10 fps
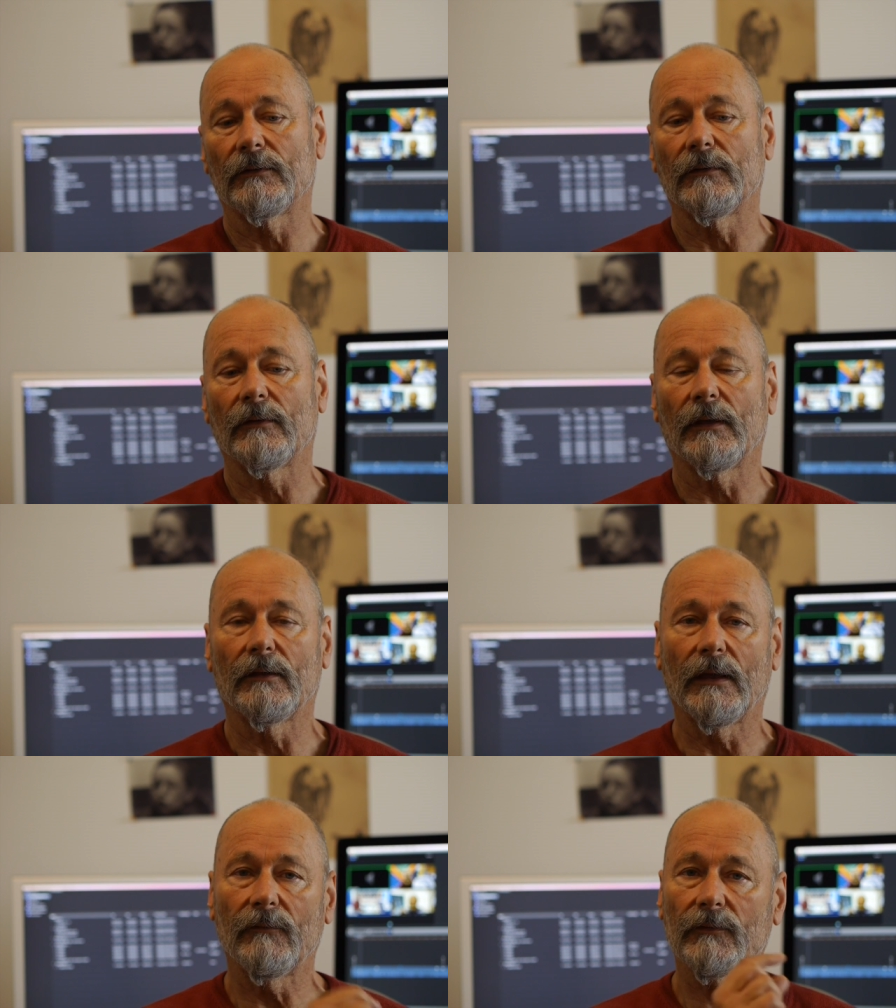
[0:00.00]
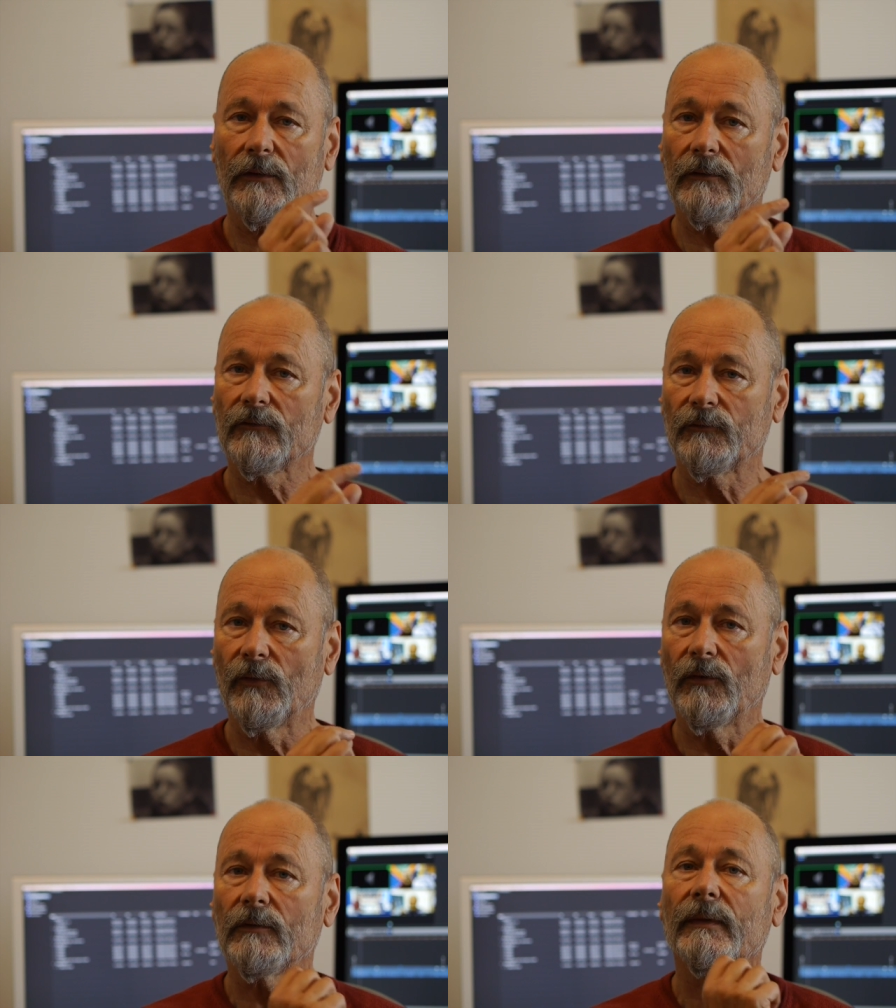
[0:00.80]
that even those
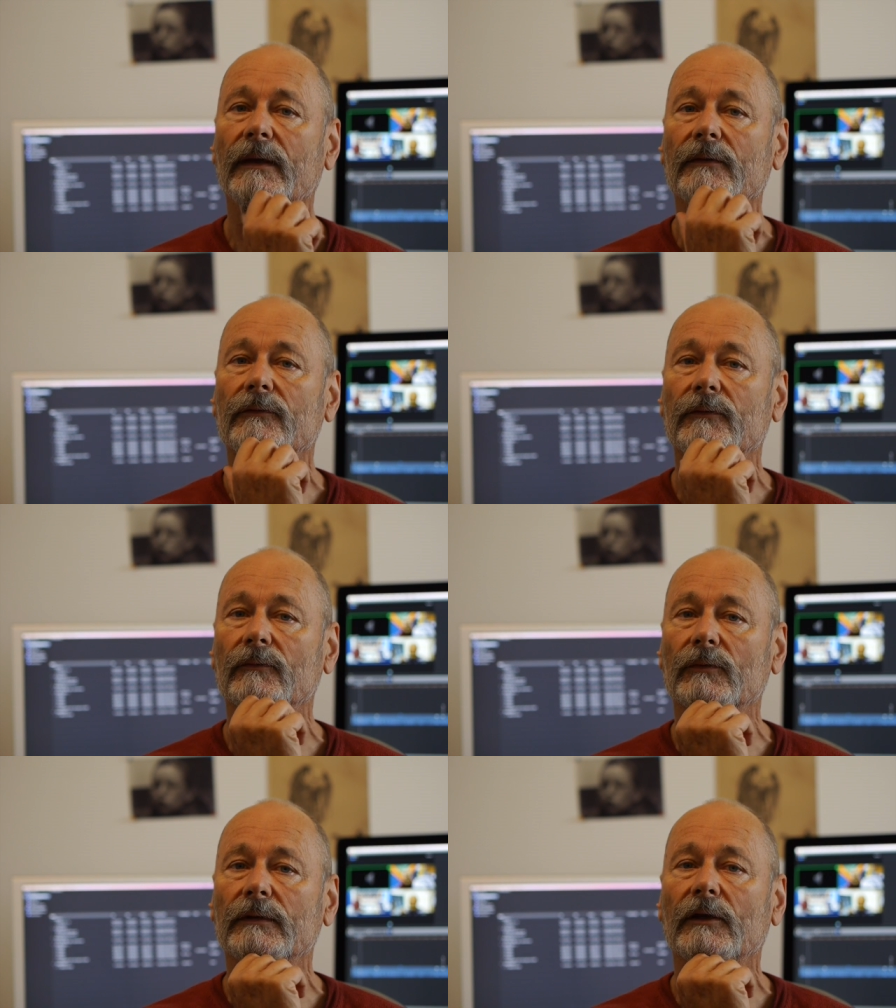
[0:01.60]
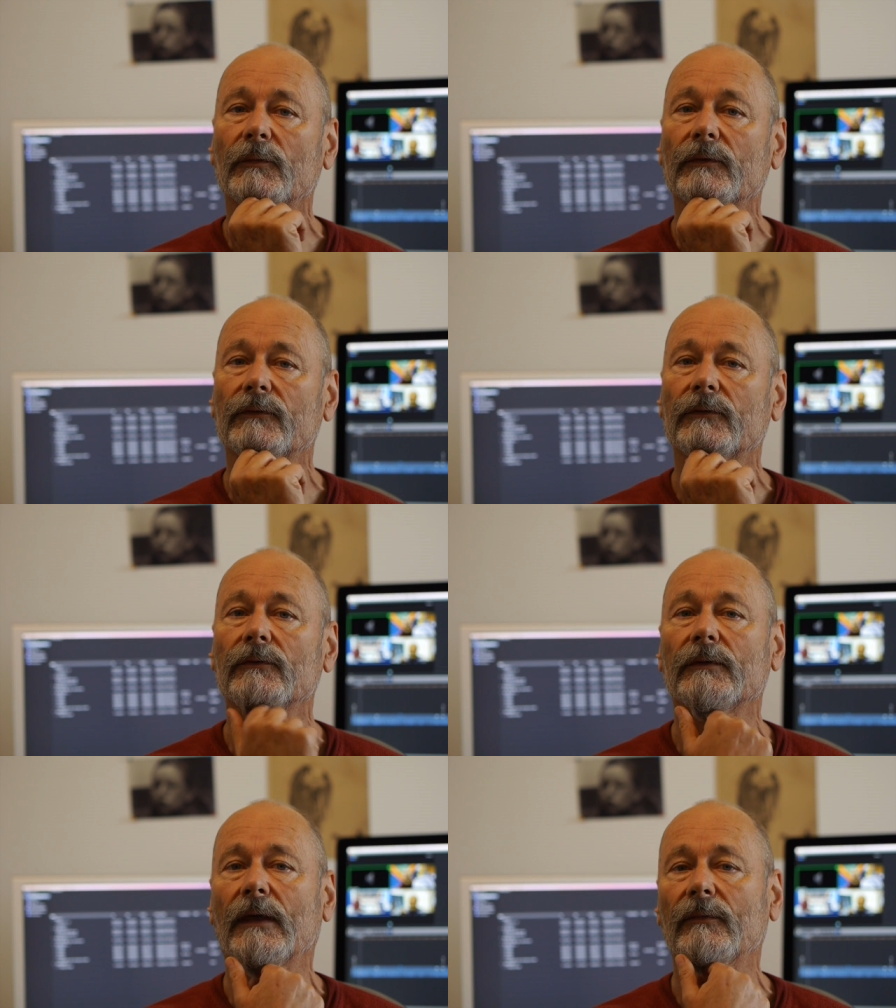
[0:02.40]
small amounts will help us
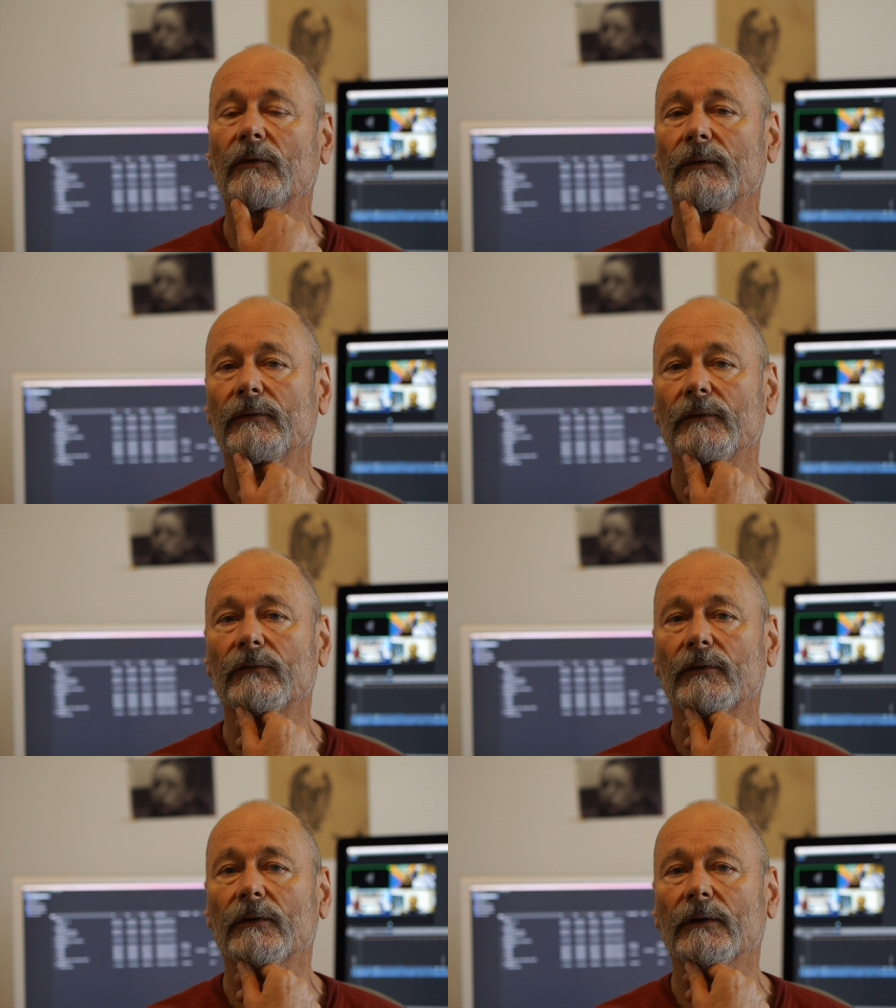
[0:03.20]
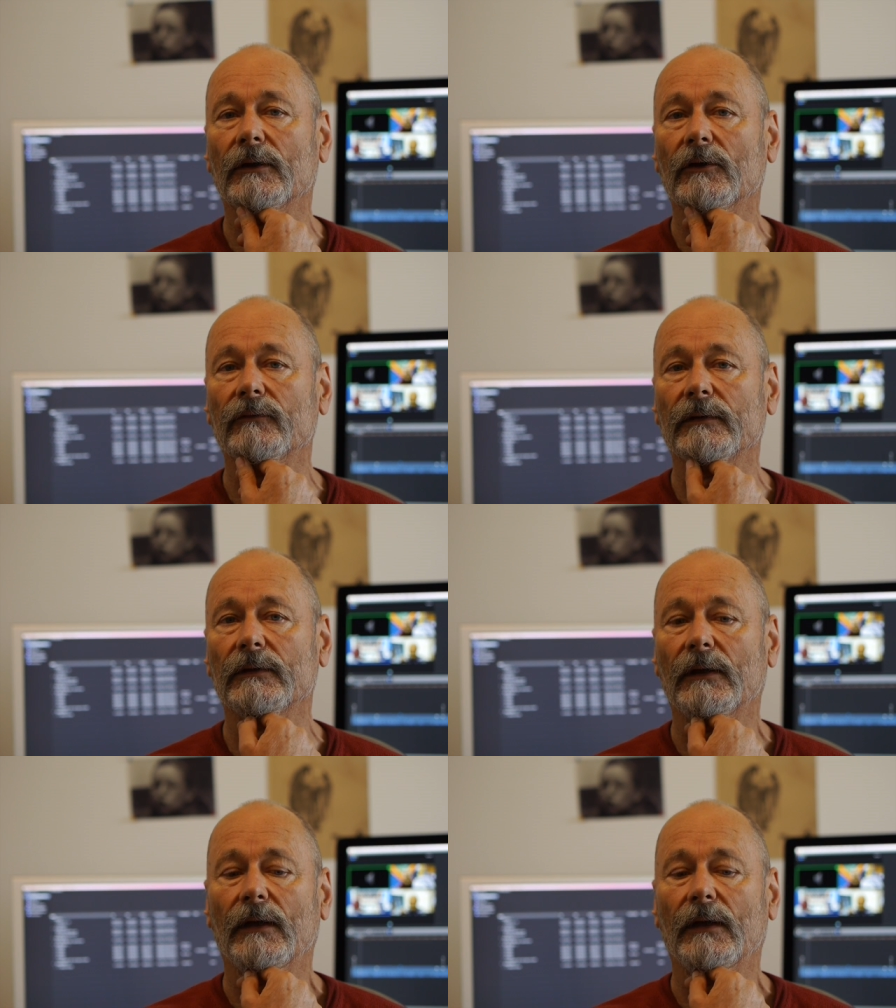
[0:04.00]
to keep the business turning over